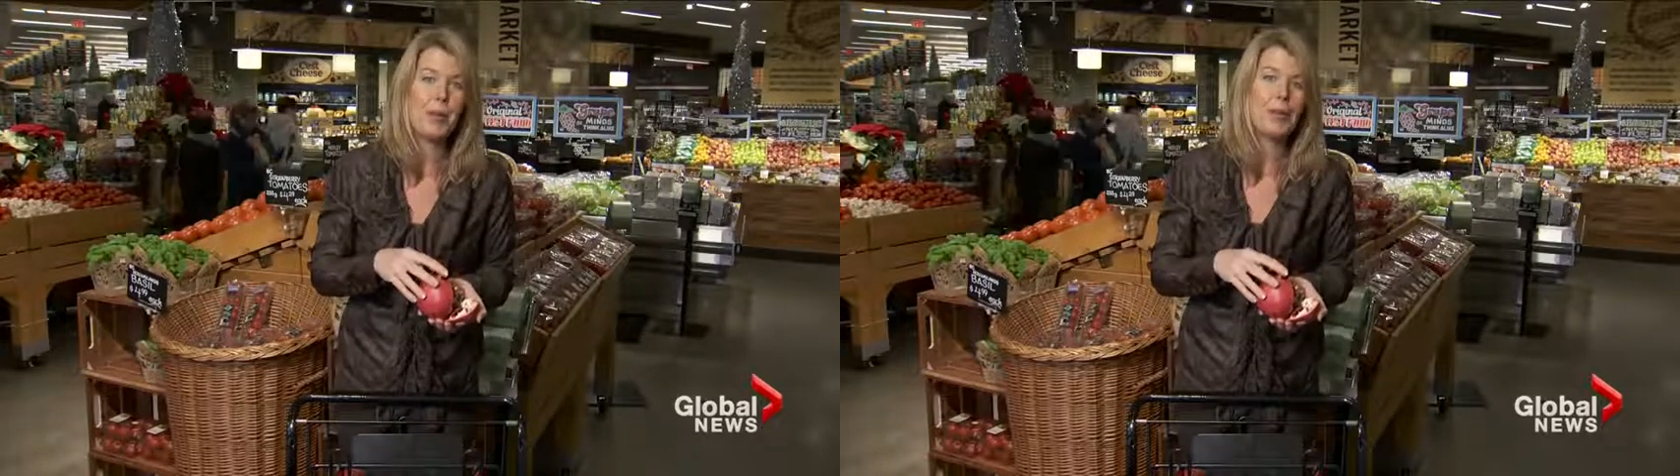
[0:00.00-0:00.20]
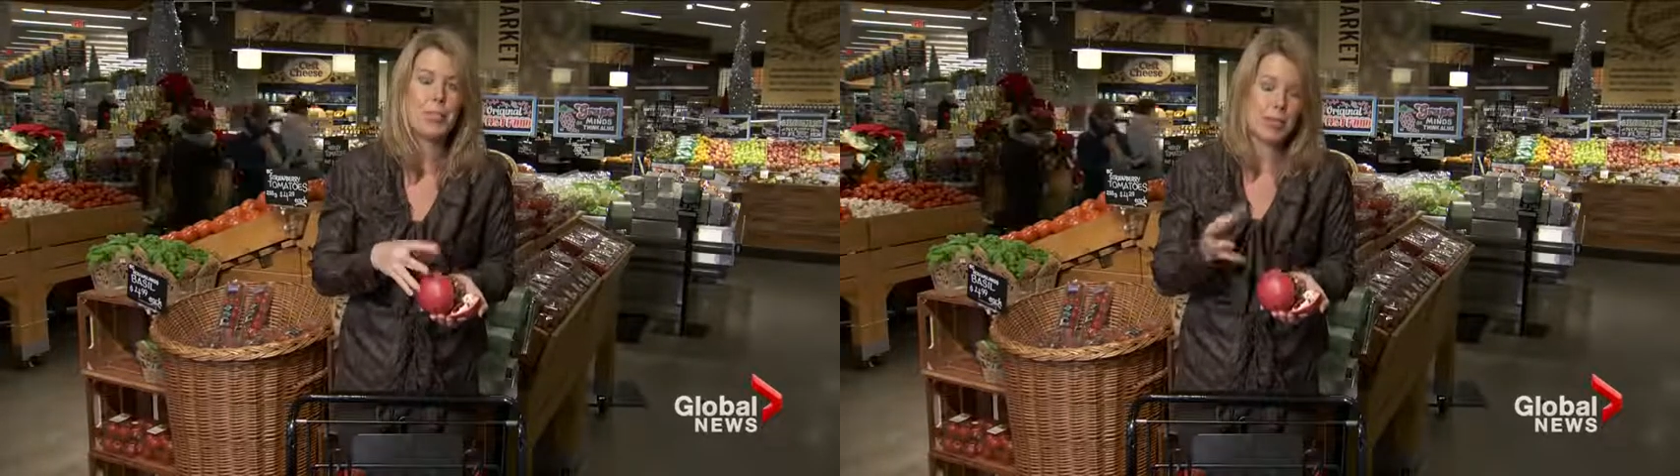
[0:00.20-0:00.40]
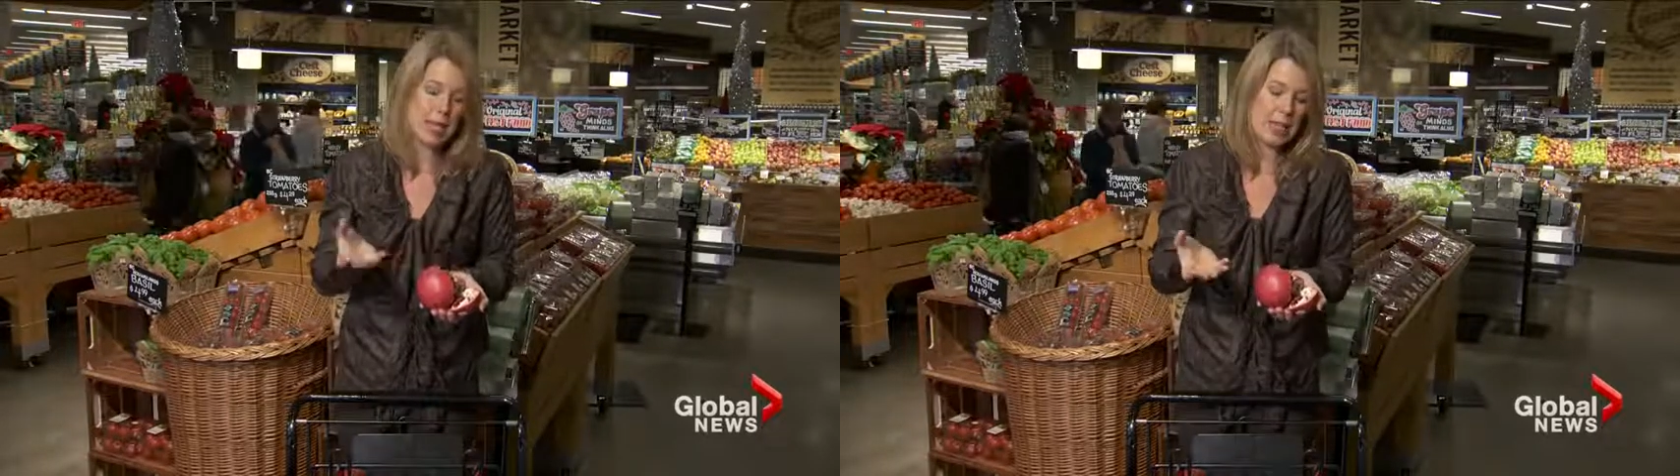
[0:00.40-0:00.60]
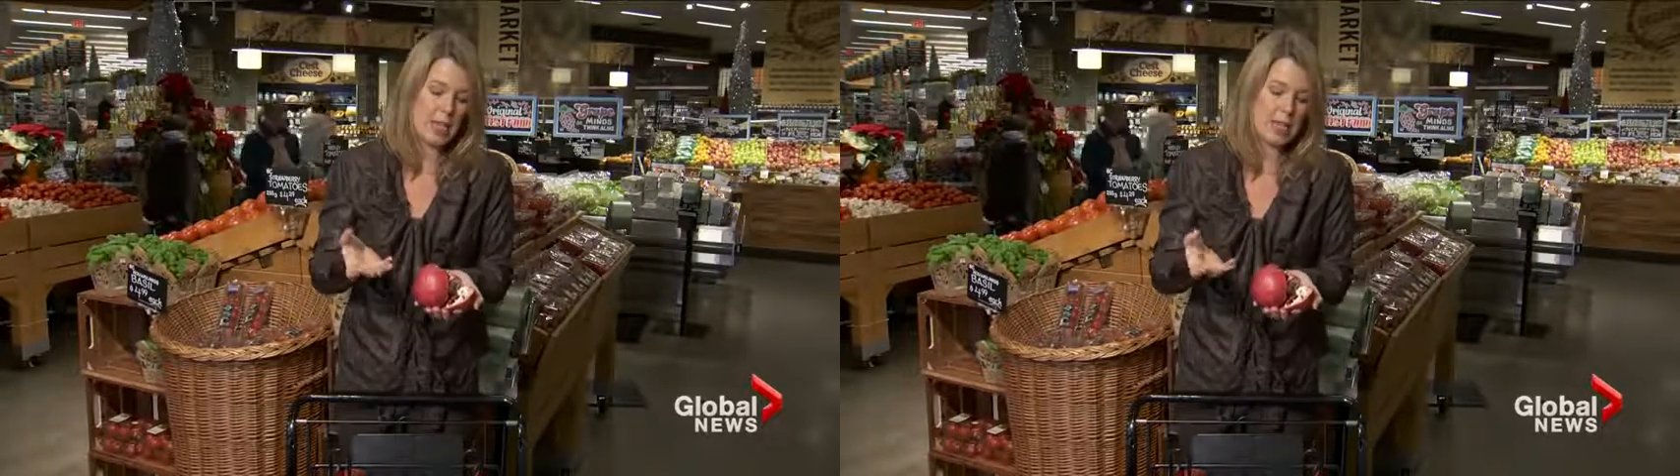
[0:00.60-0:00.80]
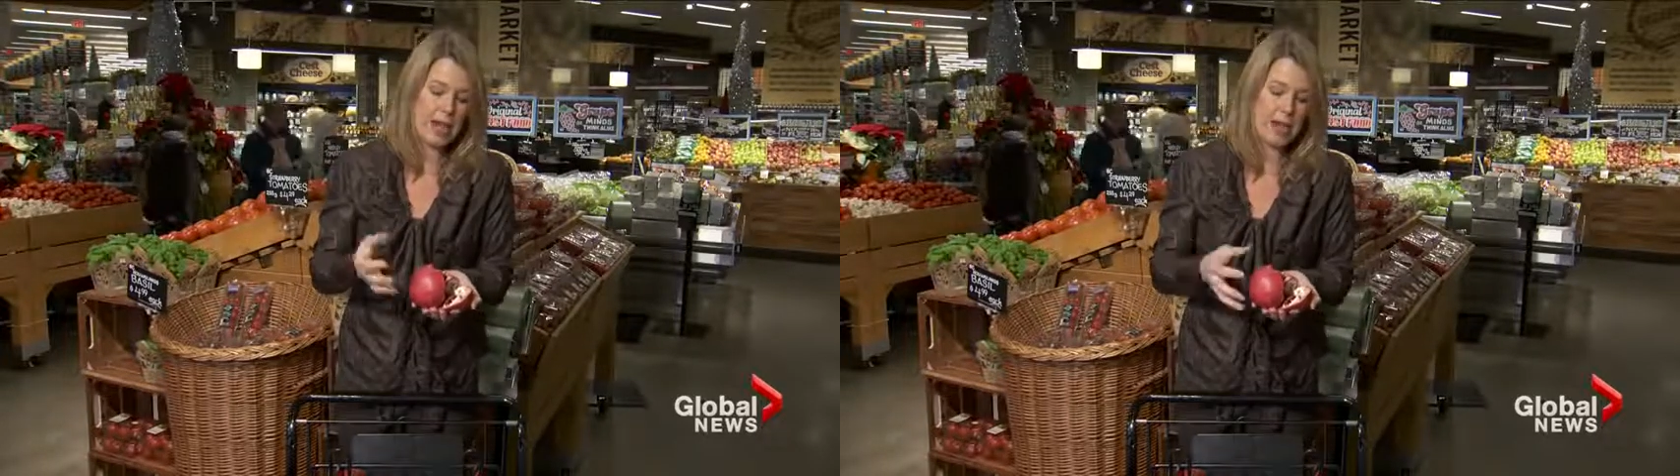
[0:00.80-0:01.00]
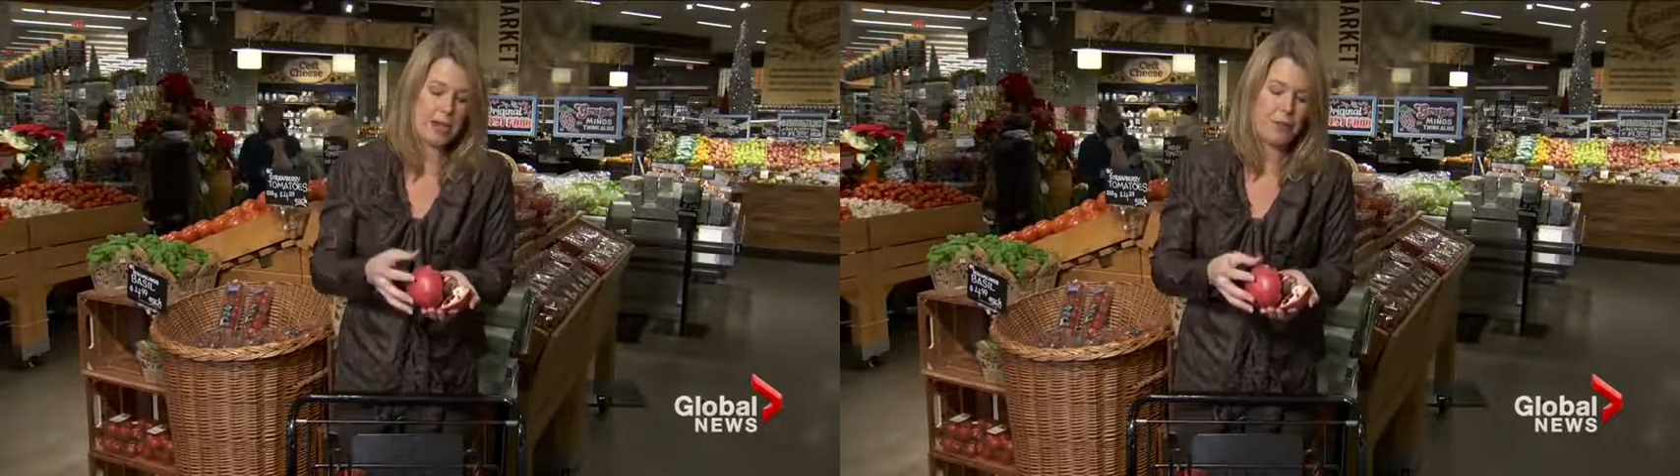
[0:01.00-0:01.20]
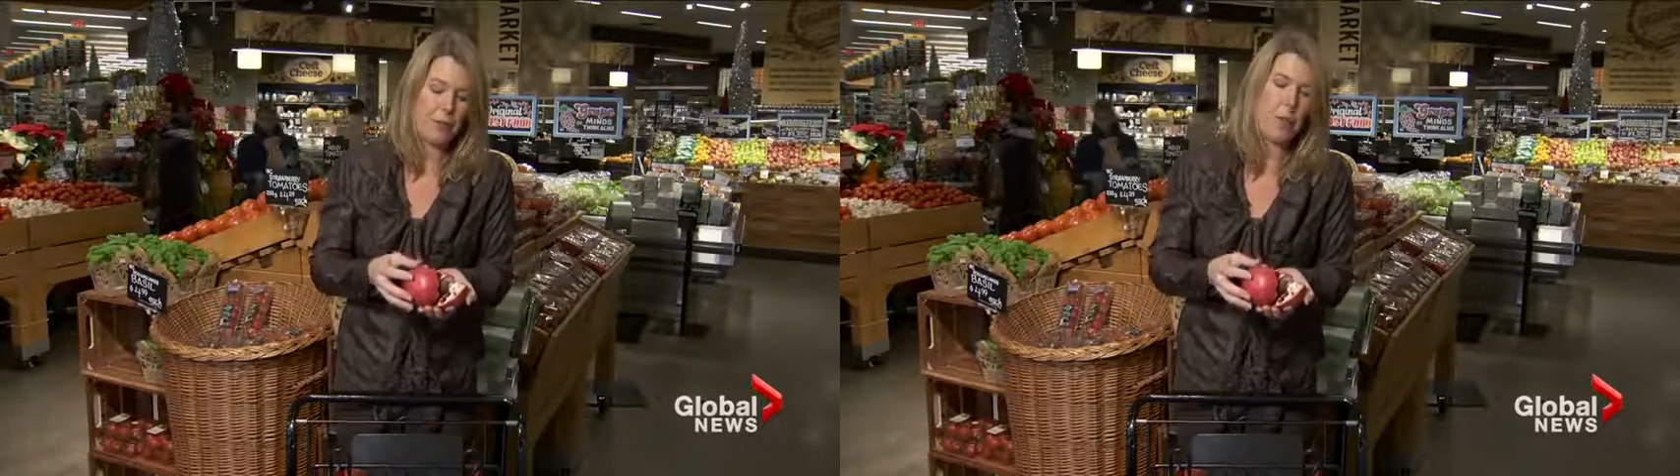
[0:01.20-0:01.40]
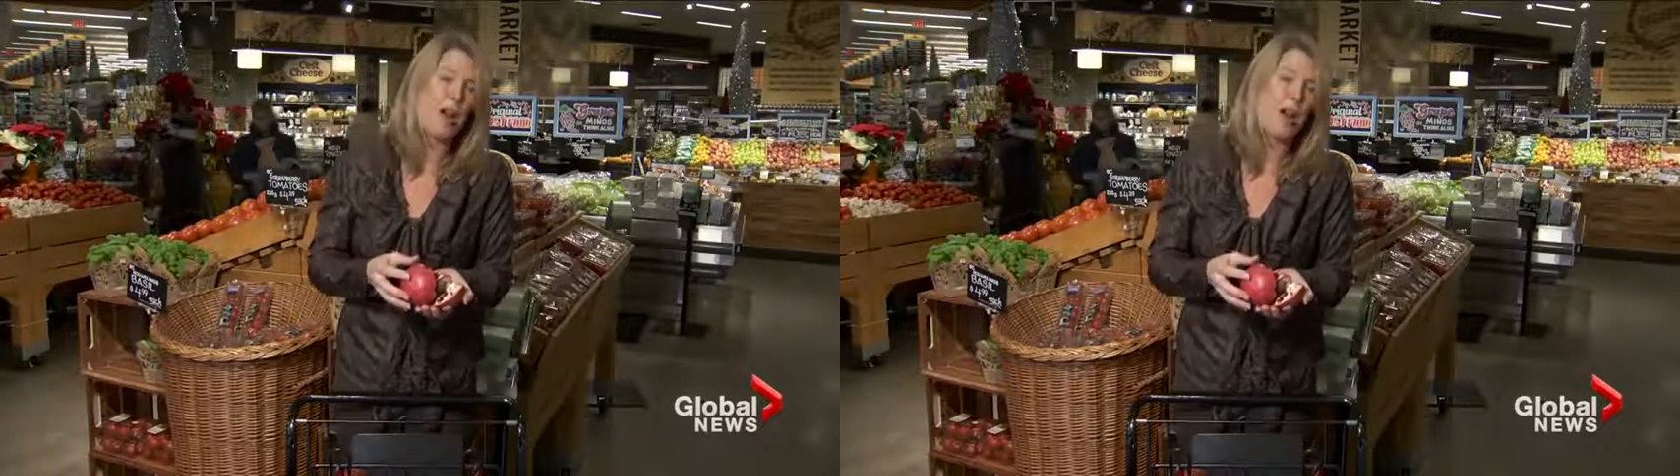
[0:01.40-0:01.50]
You could just eat them plain if you